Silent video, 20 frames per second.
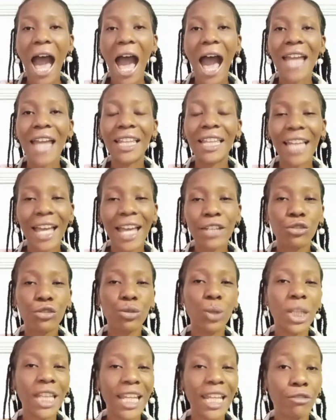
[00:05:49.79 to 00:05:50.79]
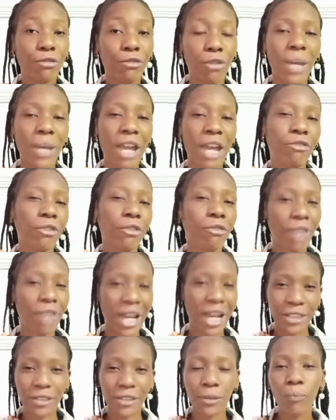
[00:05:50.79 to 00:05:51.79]
I like to learn from every
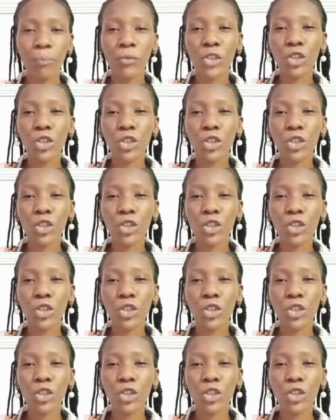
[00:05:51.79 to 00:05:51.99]
fight.